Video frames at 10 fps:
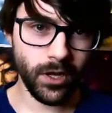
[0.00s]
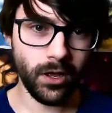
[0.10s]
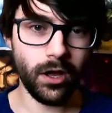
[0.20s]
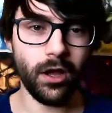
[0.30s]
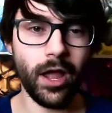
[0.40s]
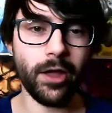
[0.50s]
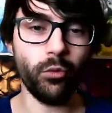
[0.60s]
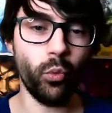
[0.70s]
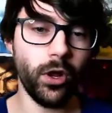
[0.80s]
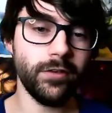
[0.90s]

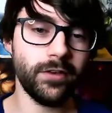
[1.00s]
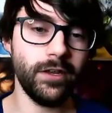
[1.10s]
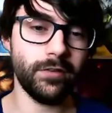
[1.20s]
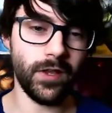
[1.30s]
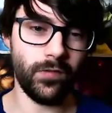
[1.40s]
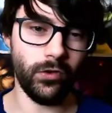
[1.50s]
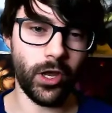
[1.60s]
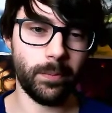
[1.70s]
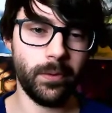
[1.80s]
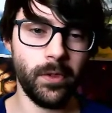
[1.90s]
And once he's leveled
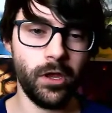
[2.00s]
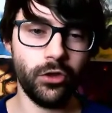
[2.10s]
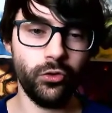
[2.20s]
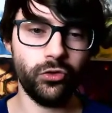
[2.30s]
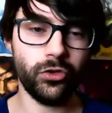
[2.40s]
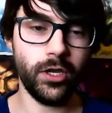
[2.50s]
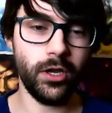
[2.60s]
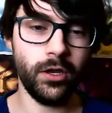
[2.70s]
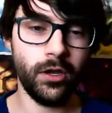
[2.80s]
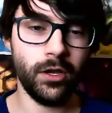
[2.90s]
up, you
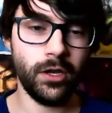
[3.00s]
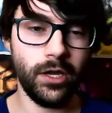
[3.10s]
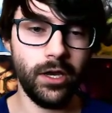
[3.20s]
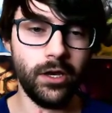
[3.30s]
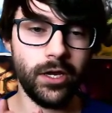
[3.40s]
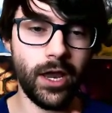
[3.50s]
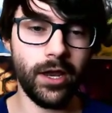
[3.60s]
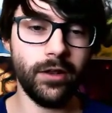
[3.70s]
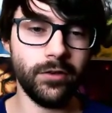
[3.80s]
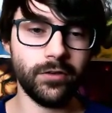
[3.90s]
see he
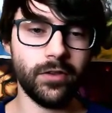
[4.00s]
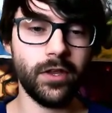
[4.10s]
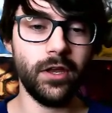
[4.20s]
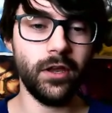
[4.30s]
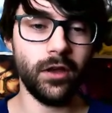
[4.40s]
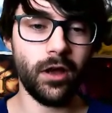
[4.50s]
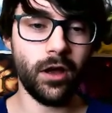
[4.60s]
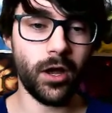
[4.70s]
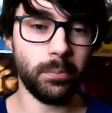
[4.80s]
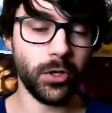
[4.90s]
gains the
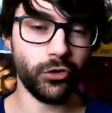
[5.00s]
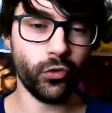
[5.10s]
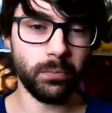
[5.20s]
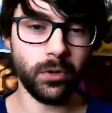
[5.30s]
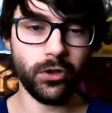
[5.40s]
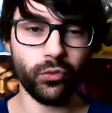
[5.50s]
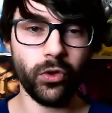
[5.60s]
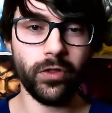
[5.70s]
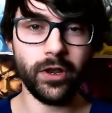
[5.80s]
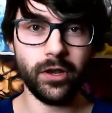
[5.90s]

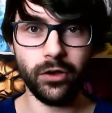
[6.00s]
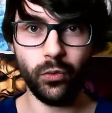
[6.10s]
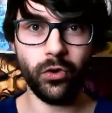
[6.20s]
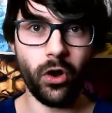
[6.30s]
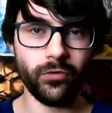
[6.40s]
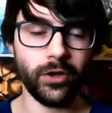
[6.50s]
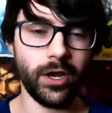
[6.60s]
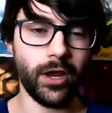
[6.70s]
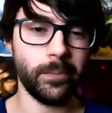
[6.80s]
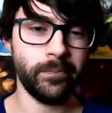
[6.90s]
+1/+1 that you would often
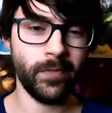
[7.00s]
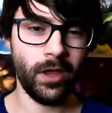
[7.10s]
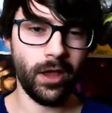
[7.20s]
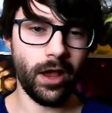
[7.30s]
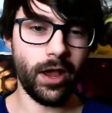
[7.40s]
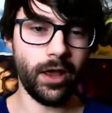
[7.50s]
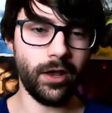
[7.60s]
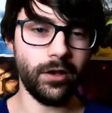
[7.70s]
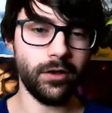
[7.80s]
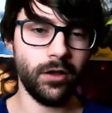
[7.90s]
get,
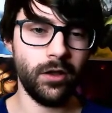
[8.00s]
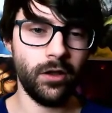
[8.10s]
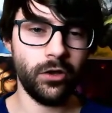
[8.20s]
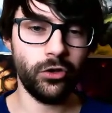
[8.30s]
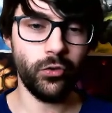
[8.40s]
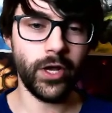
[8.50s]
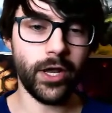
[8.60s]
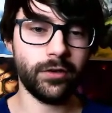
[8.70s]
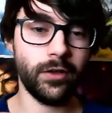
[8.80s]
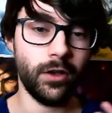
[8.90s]
and you
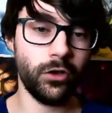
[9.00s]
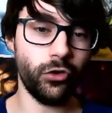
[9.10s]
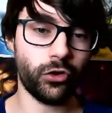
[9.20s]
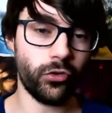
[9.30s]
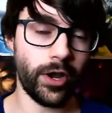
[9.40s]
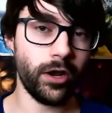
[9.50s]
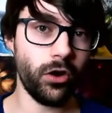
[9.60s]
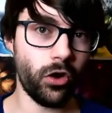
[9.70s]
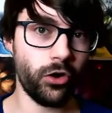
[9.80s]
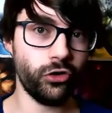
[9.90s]
get your created
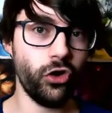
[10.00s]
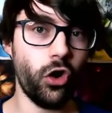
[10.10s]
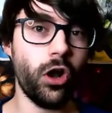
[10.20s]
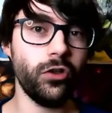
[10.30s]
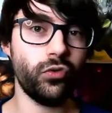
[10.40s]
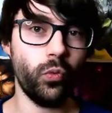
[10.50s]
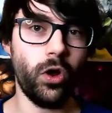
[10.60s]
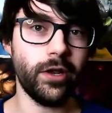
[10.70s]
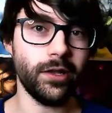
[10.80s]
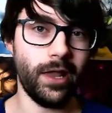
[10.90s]
cards cost
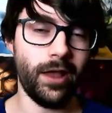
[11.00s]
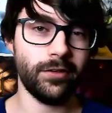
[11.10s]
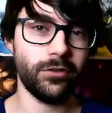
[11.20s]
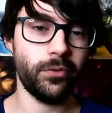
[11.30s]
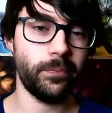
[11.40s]
1 less.